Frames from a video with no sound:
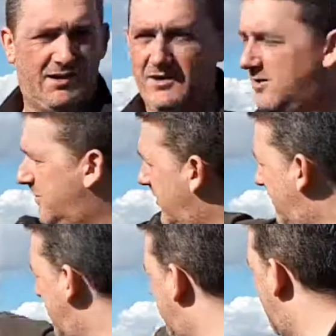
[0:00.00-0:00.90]
we're
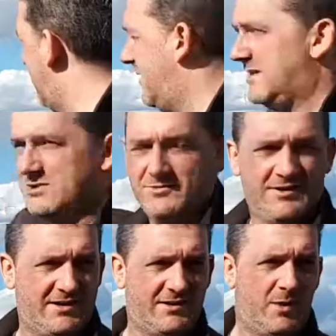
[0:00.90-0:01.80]
off by the Humber
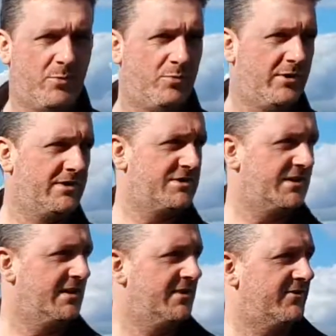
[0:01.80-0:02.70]
estuary and the Humber Bridge
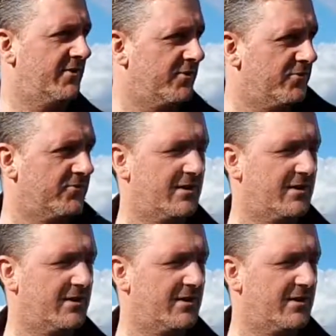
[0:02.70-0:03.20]
here, so,